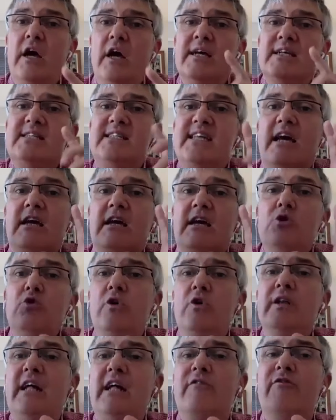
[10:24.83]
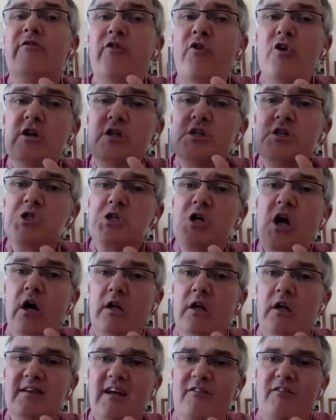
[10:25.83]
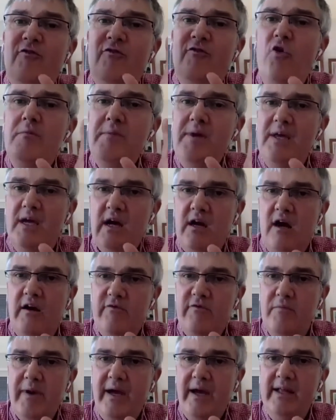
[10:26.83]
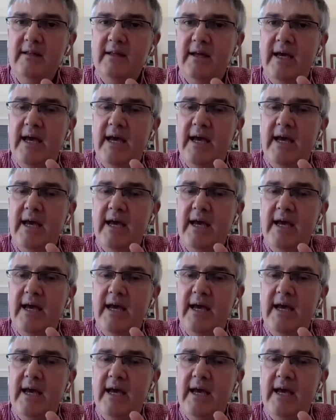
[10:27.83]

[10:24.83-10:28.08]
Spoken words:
secure that first shot at forming a government,